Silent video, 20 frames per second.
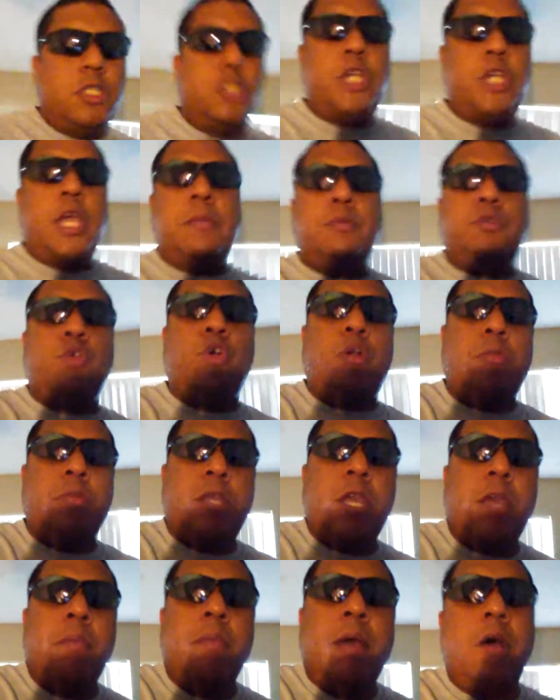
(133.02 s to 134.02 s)
James Storm
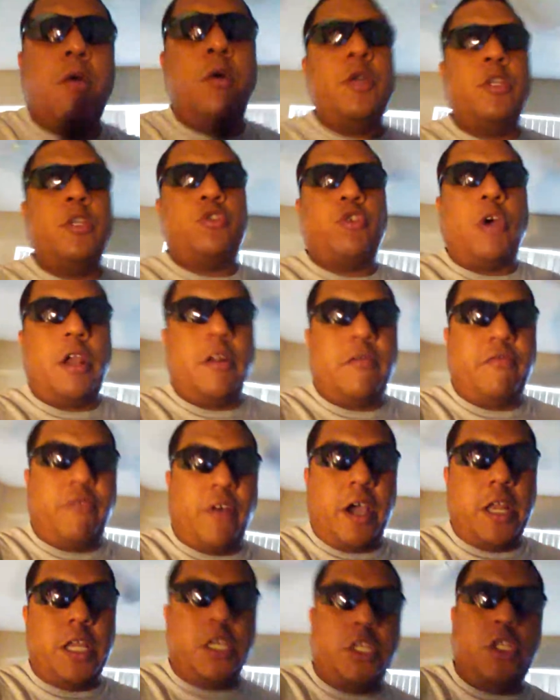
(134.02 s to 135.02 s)
came out and tried to
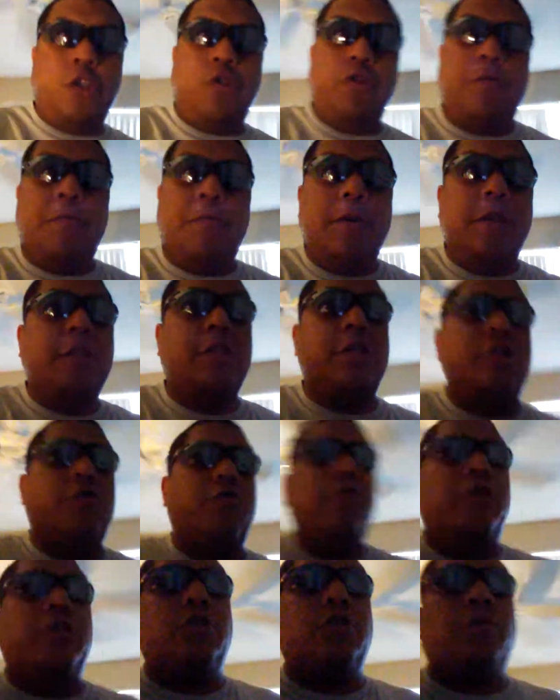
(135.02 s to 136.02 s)
fight EC3, but
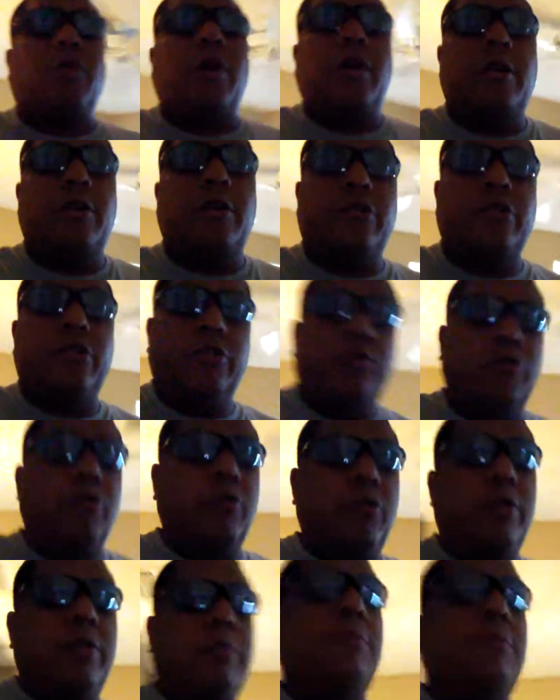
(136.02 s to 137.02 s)
EC3 doesn't want nothing to do
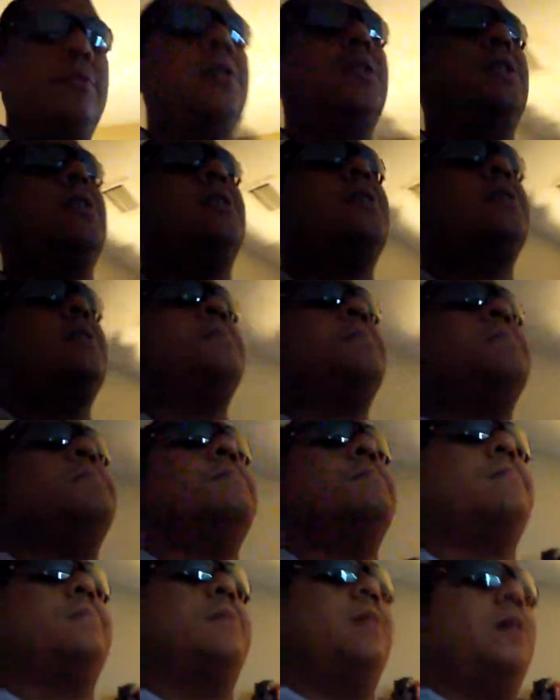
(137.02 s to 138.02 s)
with him.
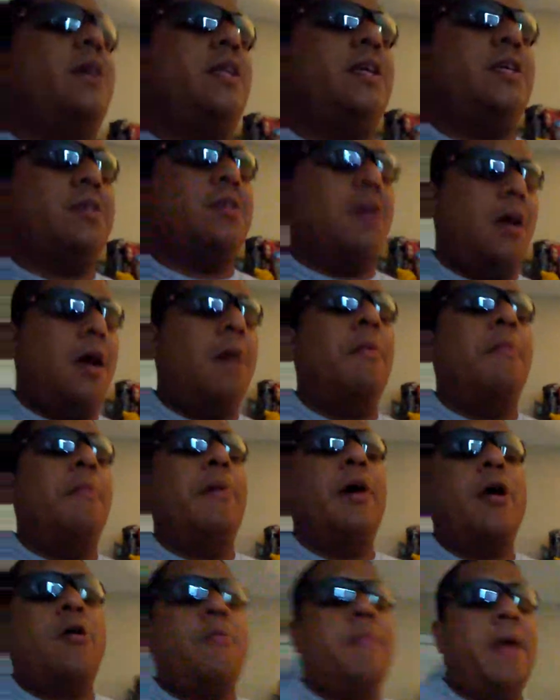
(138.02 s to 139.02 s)
And he's like, "I'm a
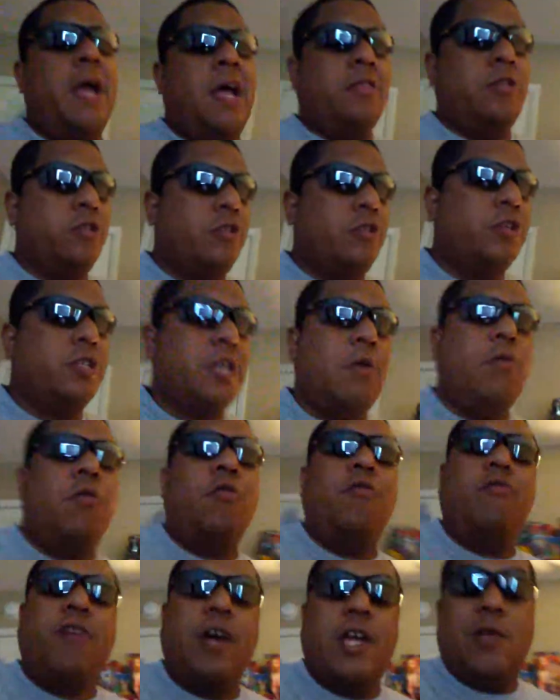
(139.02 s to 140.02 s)
better man than this. I
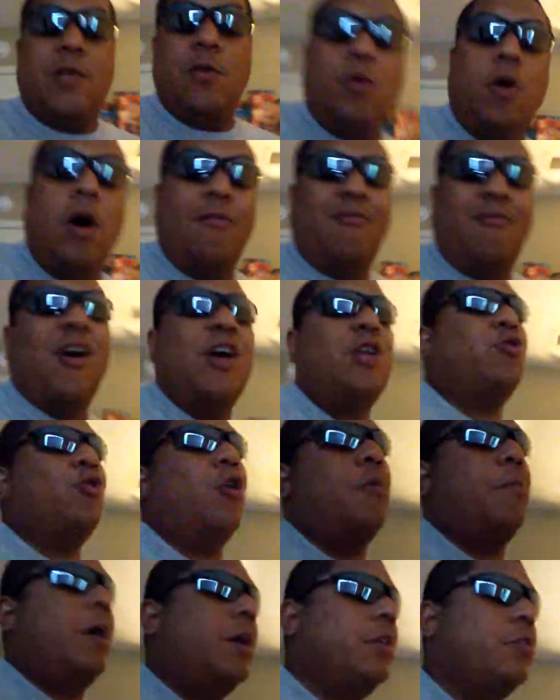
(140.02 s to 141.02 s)
won't fight you. I'll fight
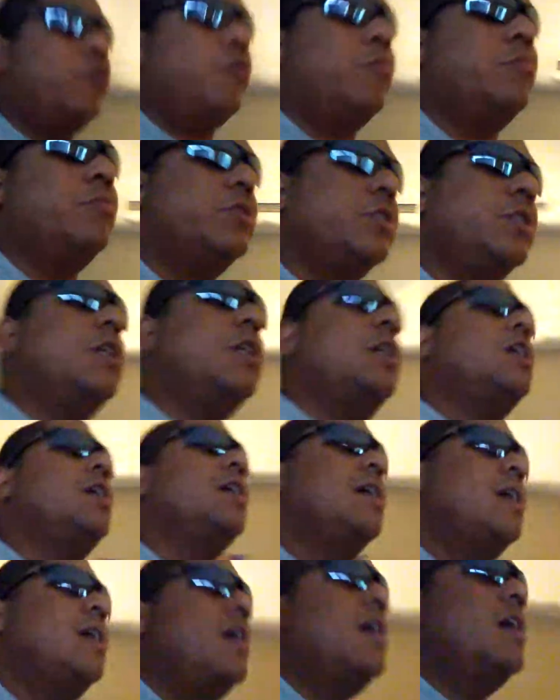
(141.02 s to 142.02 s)
you on my terms."
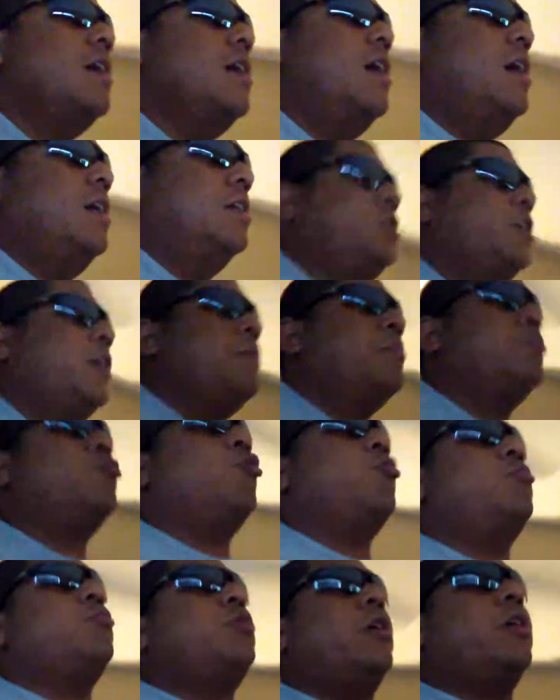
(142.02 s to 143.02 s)
As James
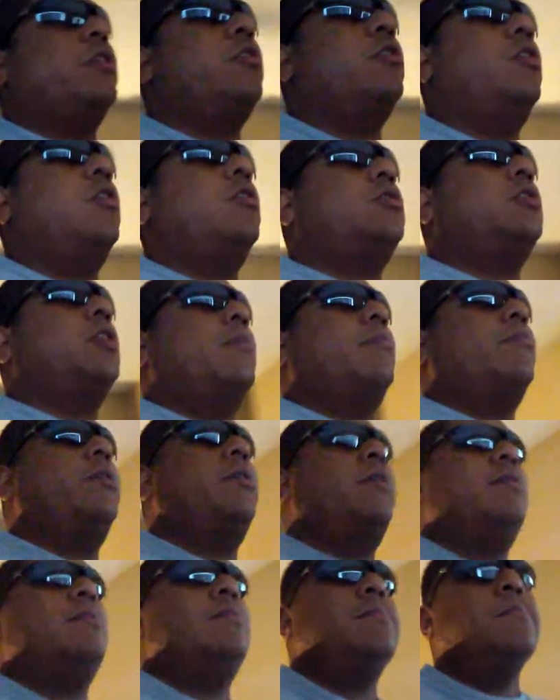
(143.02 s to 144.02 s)
Storm's like, "You know
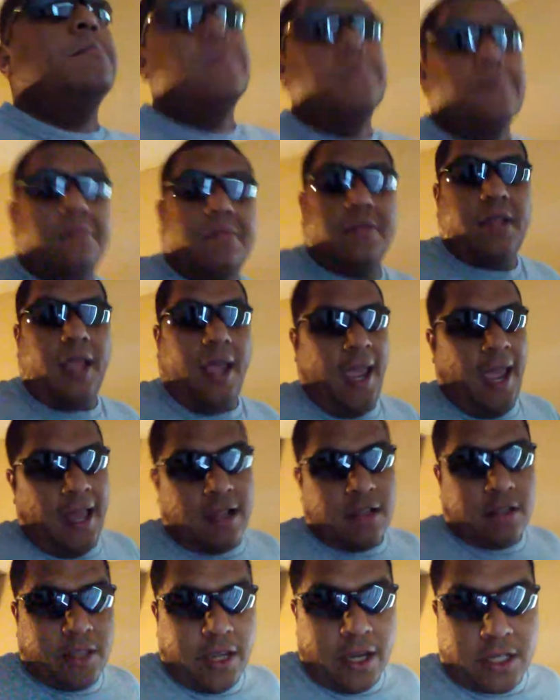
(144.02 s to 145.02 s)
something."
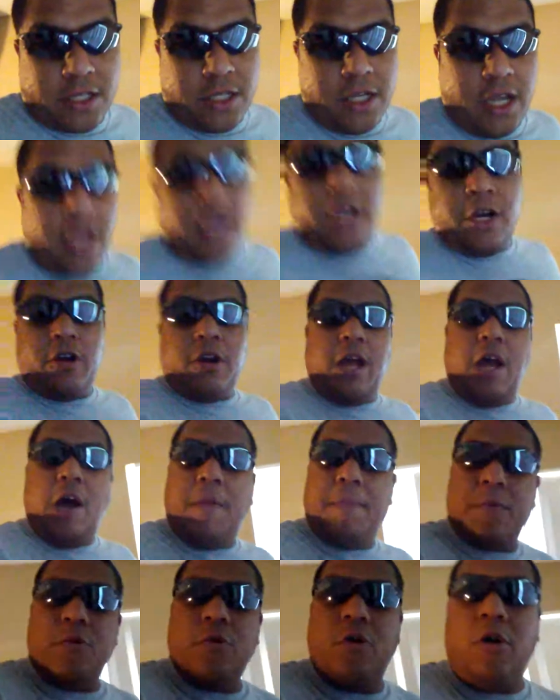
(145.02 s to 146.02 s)
Aunt Dixie ain't here to
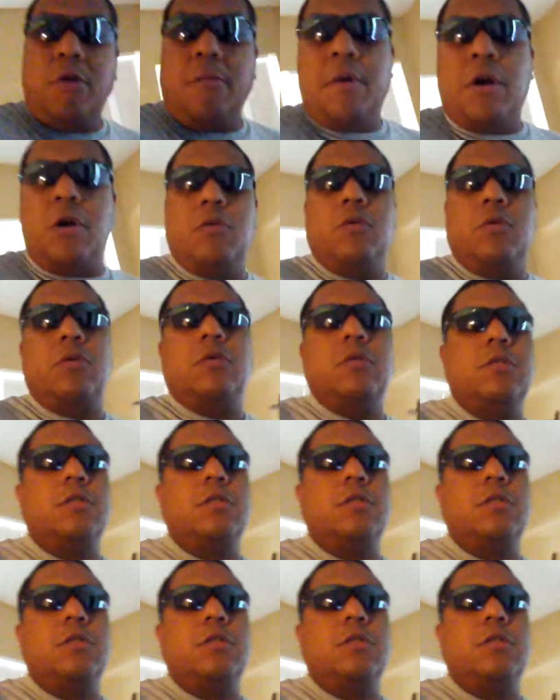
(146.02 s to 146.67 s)
help you no more.